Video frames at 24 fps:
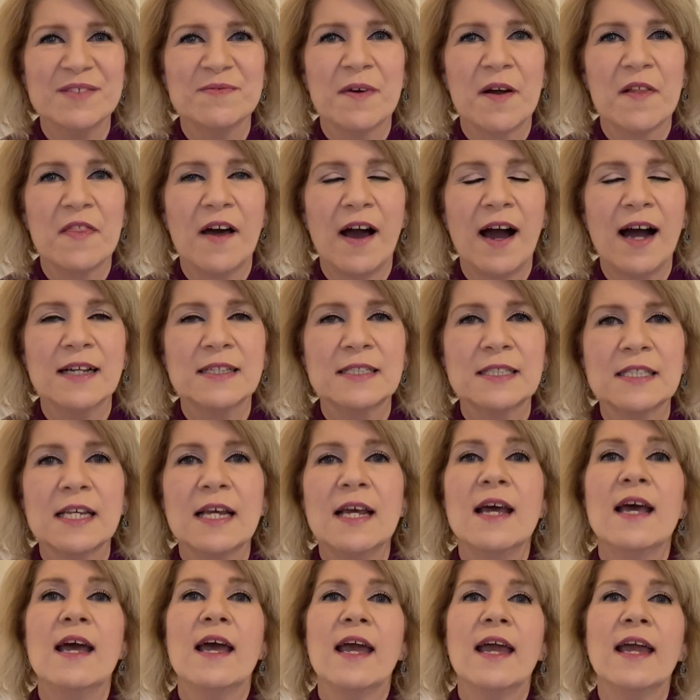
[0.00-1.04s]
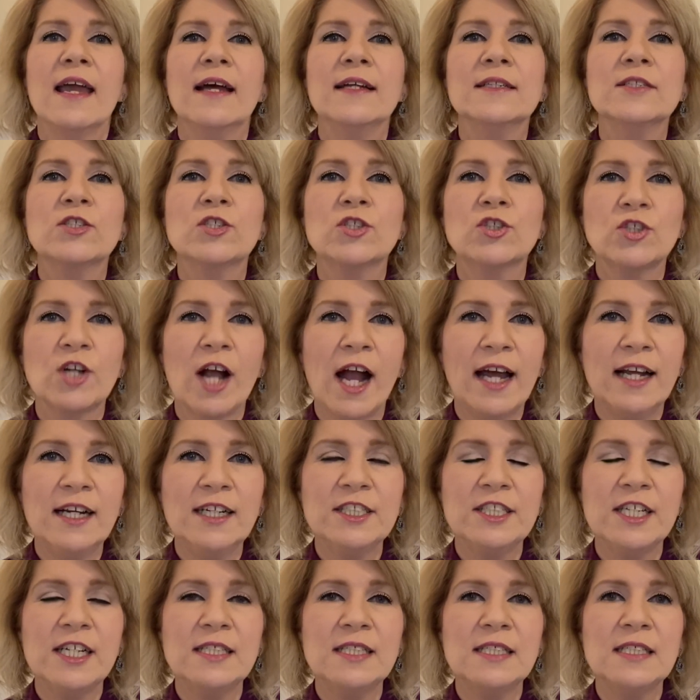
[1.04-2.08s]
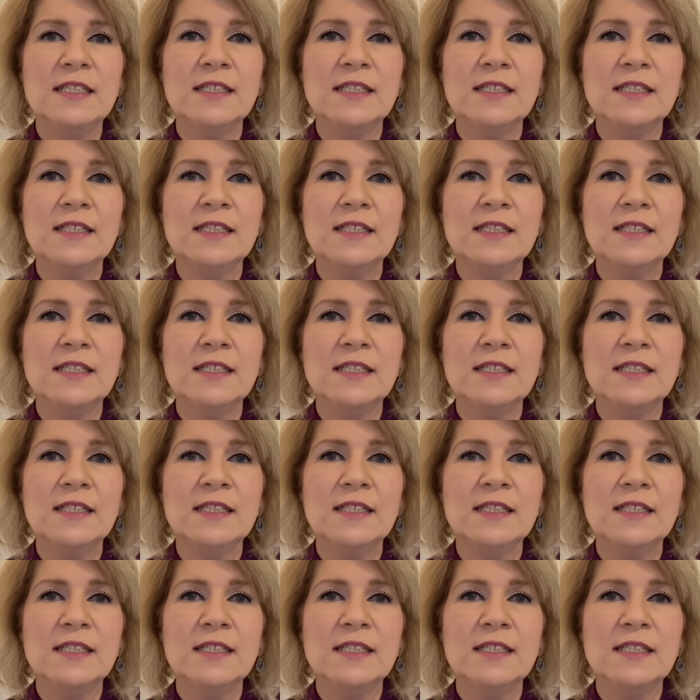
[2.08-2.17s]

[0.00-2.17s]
with us and strategies